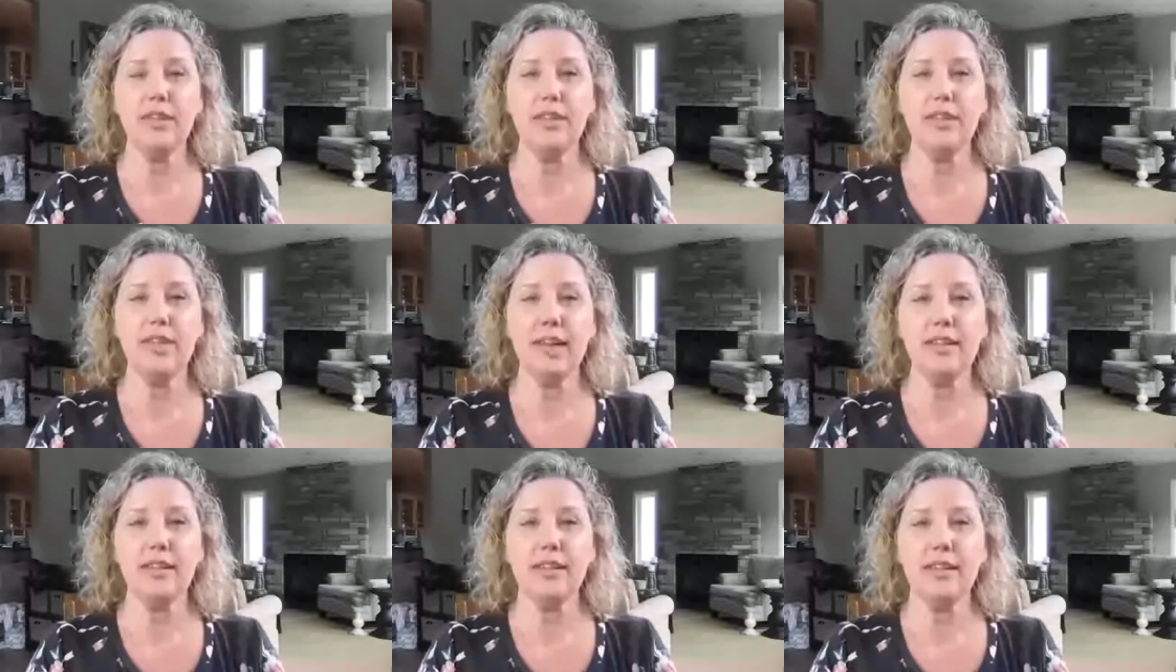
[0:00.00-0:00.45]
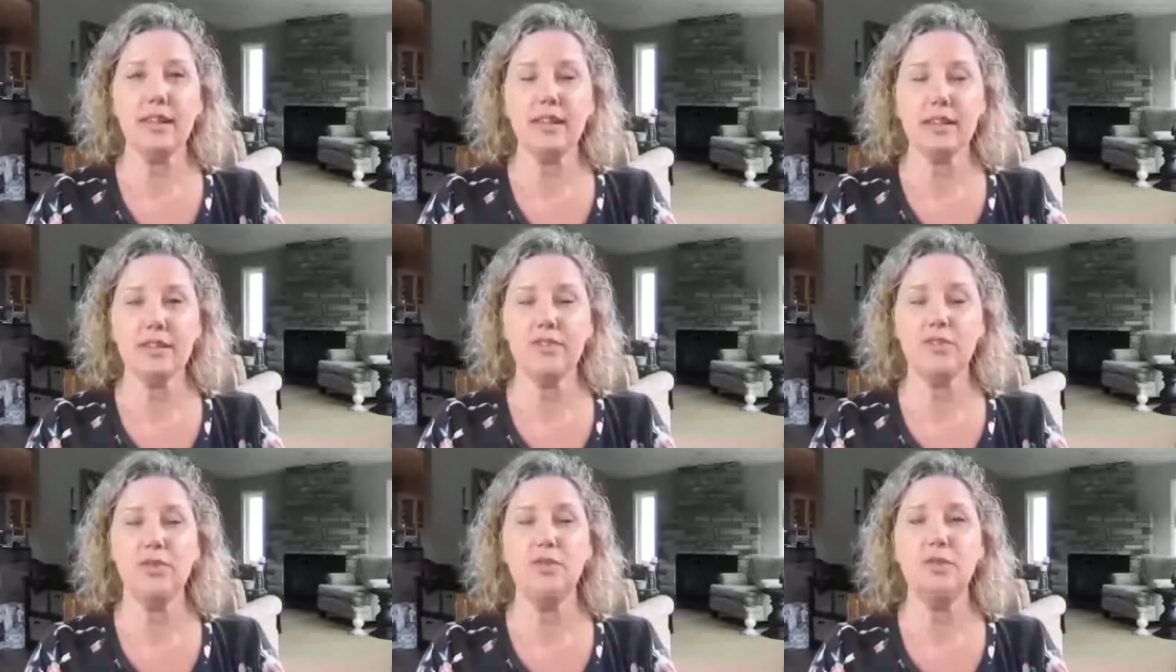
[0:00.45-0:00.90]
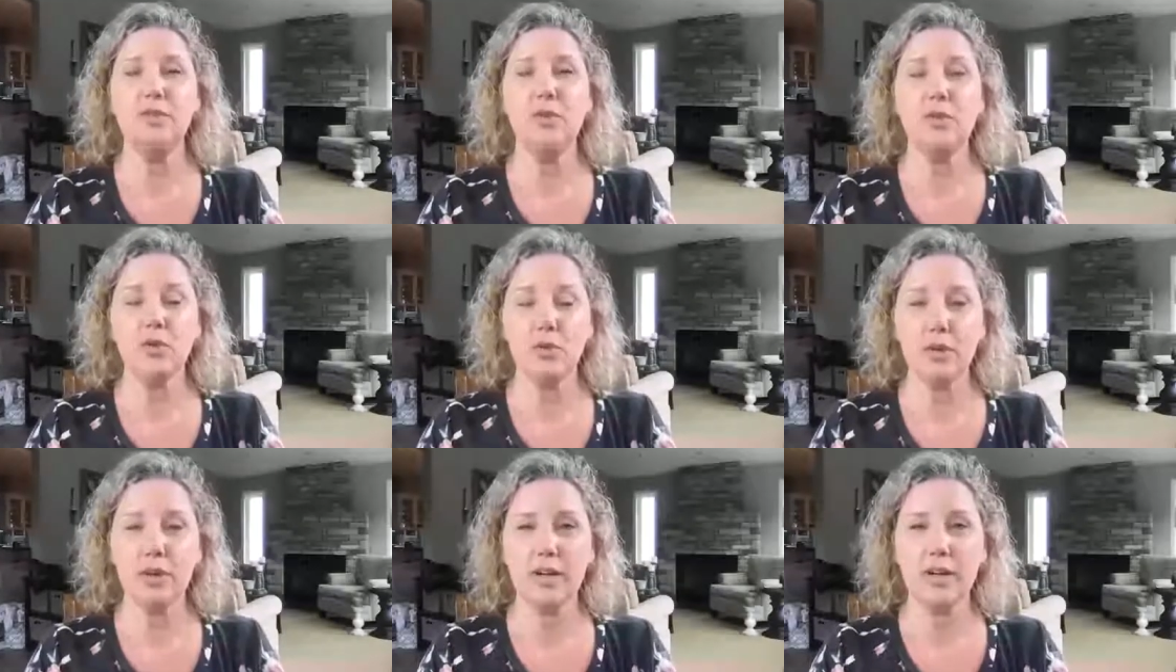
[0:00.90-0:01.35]
that does to
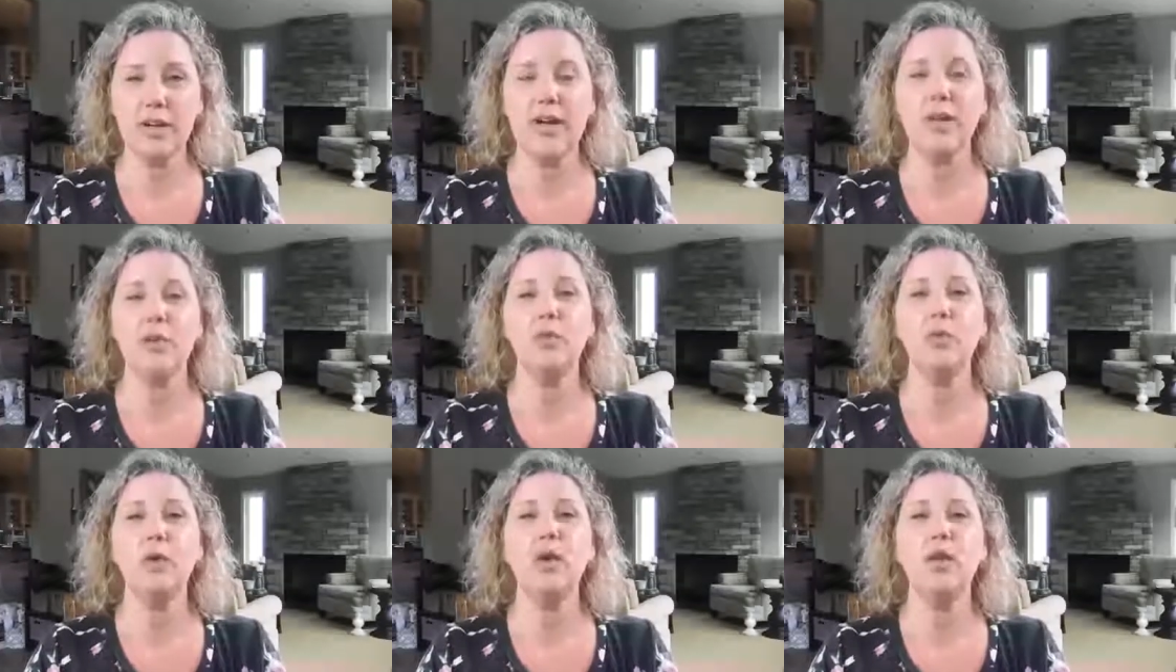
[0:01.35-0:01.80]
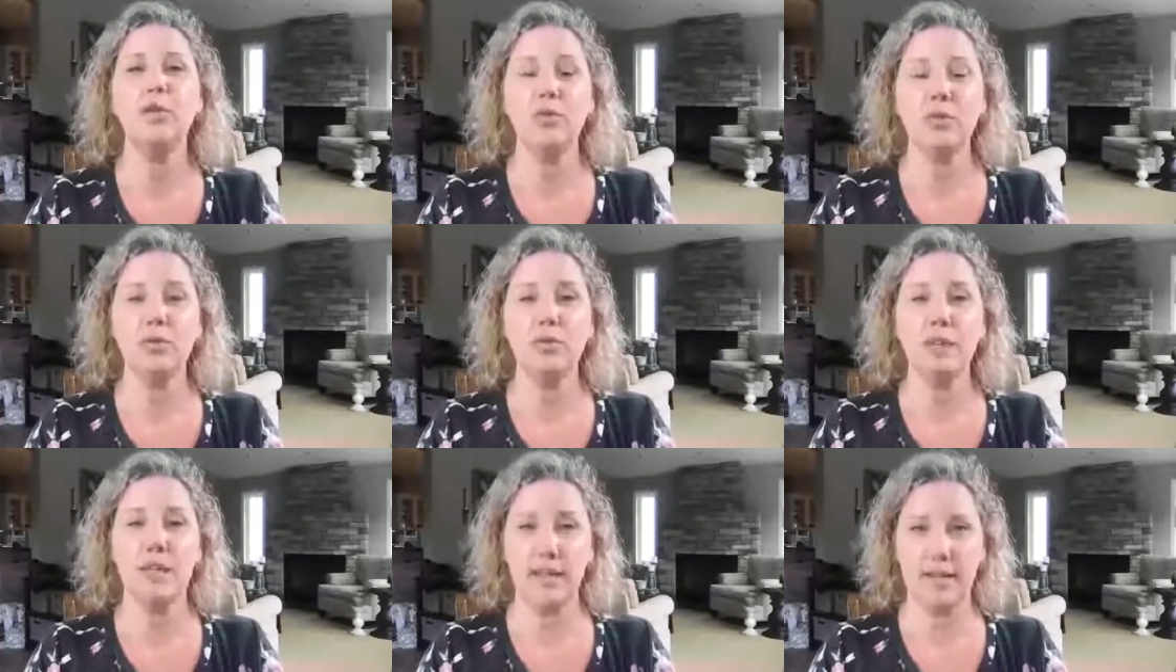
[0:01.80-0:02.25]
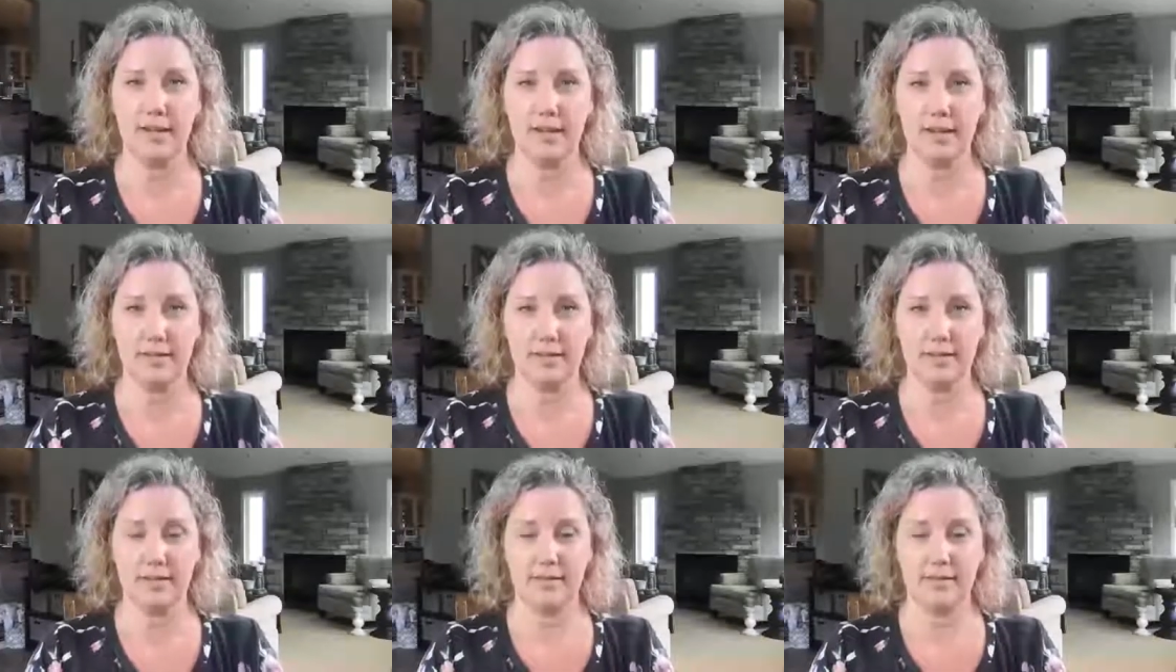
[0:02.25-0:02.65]
your gut when you eat it?